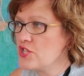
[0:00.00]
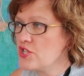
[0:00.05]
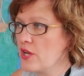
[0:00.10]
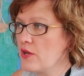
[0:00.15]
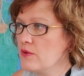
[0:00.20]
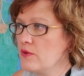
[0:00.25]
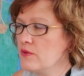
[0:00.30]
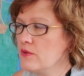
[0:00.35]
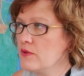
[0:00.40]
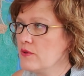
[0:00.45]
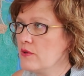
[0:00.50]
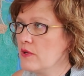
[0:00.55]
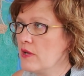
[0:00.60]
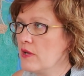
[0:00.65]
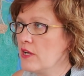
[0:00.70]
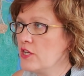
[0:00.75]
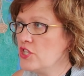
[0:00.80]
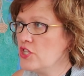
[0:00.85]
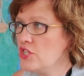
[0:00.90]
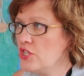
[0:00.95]
shown
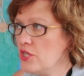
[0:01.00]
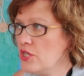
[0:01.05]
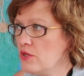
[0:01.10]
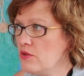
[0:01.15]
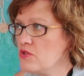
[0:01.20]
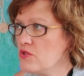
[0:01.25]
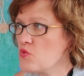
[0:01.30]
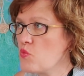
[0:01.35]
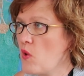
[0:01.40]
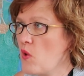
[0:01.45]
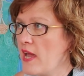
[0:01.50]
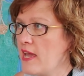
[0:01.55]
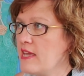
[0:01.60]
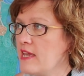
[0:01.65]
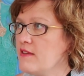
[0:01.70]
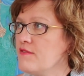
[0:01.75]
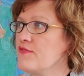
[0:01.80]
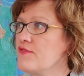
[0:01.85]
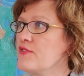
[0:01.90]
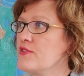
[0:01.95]
a huge
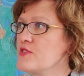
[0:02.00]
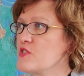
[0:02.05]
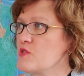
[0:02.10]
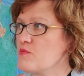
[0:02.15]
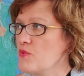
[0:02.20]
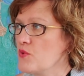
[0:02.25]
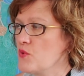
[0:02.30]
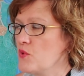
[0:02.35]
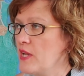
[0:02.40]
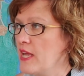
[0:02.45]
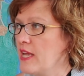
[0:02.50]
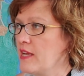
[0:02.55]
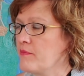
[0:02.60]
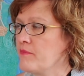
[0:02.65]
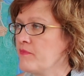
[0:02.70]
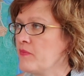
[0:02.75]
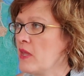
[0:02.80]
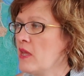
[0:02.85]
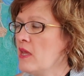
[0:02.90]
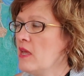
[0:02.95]
wave this
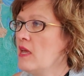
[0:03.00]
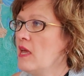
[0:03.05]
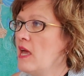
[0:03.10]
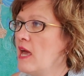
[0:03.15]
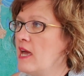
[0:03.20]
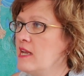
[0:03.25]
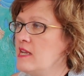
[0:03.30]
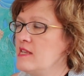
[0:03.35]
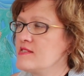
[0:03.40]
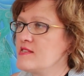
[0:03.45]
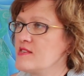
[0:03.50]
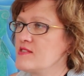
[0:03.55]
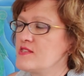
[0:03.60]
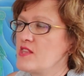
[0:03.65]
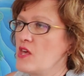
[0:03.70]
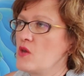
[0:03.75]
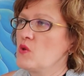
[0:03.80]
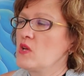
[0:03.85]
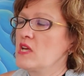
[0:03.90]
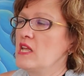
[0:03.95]
morning, and it's
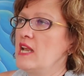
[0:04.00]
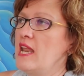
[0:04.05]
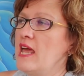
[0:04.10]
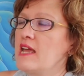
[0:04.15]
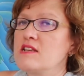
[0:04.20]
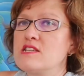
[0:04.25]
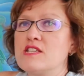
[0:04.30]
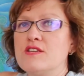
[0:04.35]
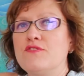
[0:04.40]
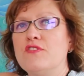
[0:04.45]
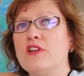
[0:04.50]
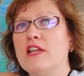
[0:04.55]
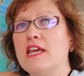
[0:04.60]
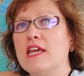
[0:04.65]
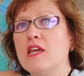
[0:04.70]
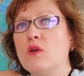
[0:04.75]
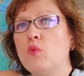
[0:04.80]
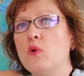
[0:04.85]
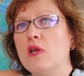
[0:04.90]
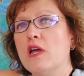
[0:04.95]
as though
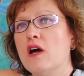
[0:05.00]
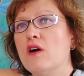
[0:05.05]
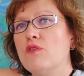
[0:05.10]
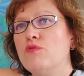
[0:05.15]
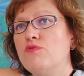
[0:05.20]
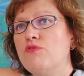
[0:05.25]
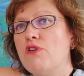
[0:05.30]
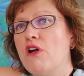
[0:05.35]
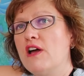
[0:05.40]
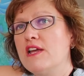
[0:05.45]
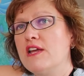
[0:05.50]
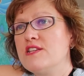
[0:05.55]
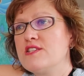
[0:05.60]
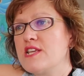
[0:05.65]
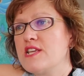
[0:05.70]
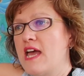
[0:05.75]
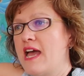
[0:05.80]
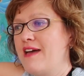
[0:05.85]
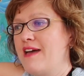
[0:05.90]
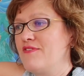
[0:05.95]
collectively we are
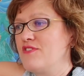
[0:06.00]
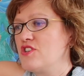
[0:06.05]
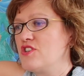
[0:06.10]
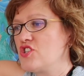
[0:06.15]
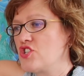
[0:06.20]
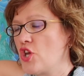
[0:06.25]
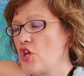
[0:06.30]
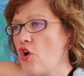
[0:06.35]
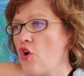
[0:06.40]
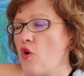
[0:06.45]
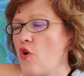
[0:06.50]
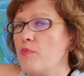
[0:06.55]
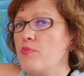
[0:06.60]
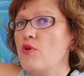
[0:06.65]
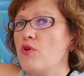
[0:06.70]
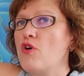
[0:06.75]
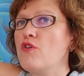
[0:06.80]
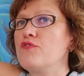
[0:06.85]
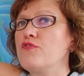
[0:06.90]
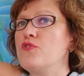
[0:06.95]
right at the
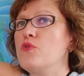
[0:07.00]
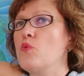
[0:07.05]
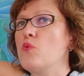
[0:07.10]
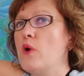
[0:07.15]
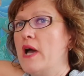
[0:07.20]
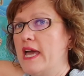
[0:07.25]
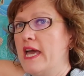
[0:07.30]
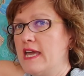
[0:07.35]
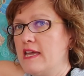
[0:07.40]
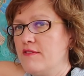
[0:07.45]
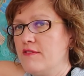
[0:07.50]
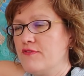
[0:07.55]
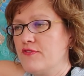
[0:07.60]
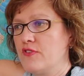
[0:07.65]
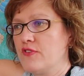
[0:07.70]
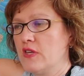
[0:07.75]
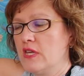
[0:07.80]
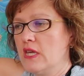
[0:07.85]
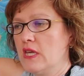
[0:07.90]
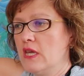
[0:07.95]
top of the wave,
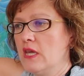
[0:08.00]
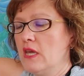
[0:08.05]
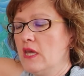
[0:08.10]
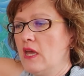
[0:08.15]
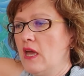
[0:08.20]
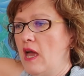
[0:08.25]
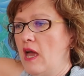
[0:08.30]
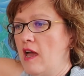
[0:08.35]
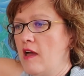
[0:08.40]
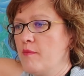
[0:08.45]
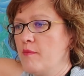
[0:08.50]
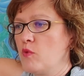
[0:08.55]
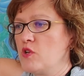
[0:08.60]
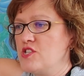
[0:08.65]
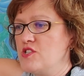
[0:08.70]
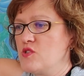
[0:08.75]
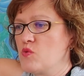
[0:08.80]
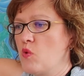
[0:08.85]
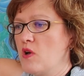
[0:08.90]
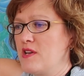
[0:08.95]

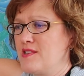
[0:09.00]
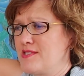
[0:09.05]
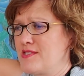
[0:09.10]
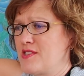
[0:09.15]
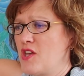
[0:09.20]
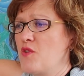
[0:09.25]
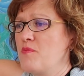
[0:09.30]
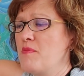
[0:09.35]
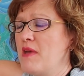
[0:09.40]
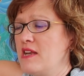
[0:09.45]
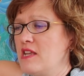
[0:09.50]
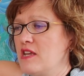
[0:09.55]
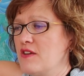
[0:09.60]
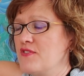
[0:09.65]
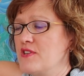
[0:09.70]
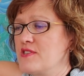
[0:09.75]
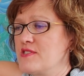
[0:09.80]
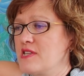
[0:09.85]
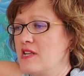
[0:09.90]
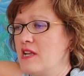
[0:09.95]
which is why so many
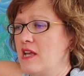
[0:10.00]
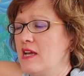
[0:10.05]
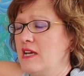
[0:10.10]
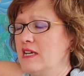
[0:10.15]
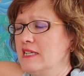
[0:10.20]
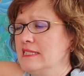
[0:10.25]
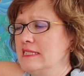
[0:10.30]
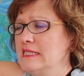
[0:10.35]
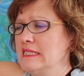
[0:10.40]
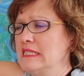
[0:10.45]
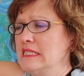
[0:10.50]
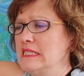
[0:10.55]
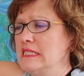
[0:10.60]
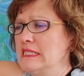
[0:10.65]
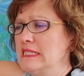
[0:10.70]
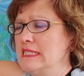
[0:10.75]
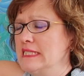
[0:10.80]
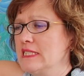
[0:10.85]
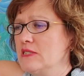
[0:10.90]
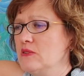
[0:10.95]
of us are like,
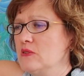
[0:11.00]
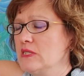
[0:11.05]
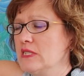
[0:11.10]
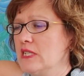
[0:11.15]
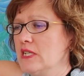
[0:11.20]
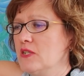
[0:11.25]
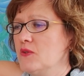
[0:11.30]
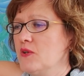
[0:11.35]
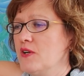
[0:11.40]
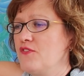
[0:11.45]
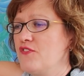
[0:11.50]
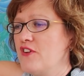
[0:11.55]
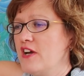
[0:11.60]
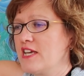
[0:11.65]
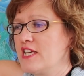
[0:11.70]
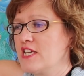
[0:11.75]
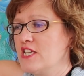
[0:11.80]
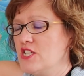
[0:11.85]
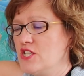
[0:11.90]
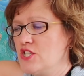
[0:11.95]
I don't know if
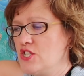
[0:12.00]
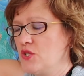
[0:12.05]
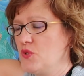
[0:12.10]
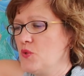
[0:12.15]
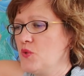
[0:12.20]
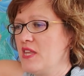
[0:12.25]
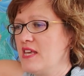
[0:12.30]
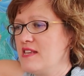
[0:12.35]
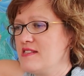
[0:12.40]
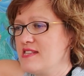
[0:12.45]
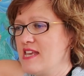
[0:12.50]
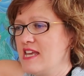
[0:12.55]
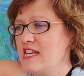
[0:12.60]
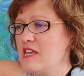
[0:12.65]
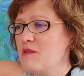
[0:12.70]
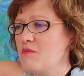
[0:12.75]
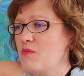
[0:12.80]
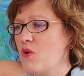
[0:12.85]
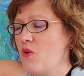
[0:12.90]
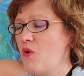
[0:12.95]
I can do this
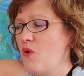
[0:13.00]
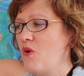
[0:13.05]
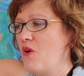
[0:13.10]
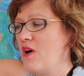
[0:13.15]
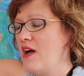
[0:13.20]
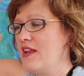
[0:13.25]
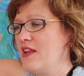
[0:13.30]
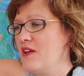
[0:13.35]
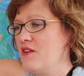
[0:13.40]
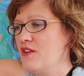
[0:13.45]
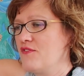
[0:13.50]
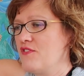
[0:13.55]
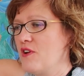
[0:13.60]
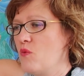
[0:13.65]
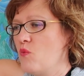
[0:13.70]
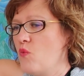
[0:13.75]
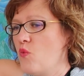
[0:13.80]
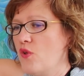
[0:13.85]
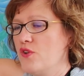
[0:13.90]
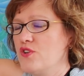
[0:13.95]
anymore. I don't know if
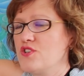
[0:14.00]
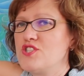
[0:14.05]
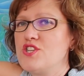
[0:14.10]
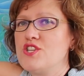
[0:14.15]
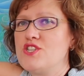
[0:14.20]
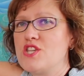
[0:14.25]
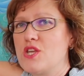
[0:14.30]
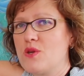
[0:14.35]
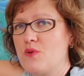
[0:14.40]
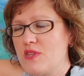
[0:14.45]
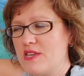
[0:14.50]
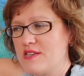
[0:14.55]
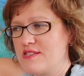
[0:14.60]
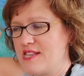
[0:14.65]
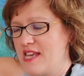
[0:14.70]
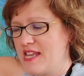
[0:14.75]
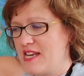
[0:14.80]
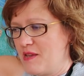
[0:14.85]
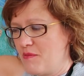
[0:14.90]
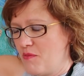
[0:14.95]
I want to do
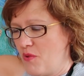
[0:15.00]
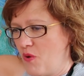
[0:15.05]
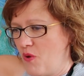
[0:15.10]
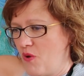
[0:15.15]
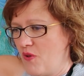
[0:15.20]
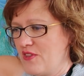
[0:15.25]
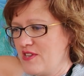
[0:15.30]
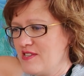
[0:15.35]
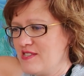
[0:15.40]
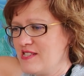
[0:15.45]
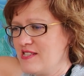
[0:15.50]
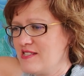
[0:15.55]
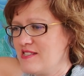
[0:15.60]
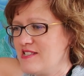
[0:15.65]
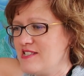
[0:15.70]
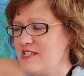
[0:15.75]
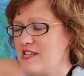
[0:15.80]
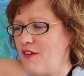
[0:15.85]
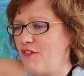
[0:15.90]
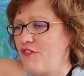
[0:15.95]
this anymore. This
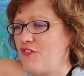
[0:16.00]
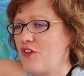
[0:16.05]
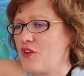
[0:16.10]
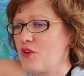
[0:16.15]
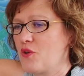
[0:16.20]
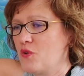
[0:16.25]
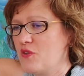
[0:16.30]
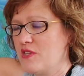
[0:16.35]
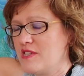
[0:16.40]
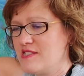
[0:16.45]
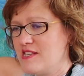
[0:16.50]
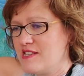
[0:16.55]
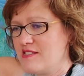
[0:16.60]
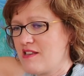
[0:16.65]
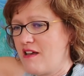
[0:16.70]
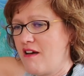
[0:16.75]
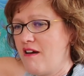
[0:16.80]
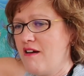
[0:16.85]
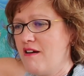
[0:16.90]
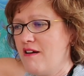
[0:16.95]
is difficult, this
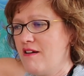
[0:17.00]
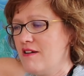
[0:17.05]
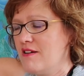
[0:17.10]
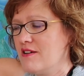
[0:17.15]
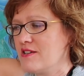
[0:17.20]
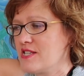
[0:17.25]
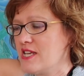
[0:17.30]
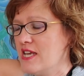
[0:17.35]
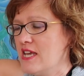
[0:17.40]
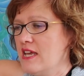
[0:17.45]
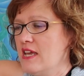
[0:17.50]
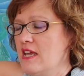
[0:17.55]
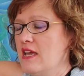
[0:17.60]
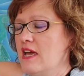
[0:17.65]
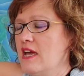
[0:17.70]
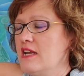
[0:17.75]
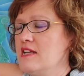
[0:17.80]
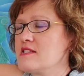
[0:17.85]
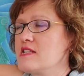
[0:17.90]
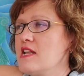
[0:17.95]
is hard.
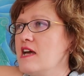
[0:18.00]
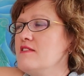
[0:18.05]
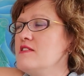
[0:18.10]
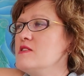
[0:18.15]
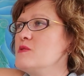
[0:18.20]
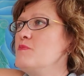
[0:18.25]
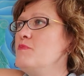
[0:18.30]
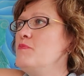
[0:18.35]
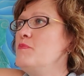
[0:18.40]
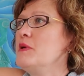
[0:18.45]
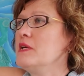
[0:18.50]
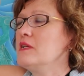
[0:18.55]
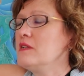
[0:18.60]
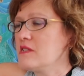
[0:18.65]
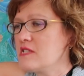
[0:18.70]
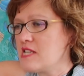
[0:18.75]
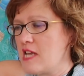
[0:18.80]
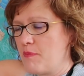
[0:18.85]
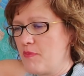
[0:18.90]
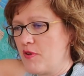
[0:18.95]
And it's like this
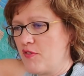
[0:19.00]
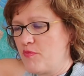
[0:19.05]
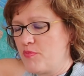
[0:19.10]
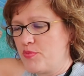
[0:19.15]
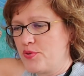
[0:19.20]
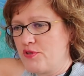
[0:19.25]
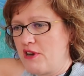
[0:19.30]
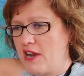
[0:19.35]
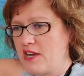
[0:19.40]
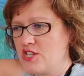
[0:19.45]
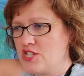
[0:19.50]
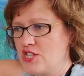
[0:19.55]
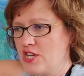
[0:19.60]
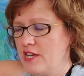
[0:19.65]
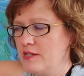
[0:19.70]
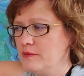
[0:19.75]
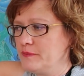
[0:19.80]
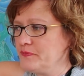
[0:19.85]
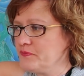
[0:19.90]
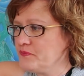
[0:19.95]
build-up of
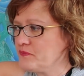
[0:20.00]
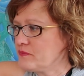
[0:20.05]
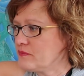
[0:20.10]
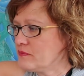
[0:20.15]
pressure.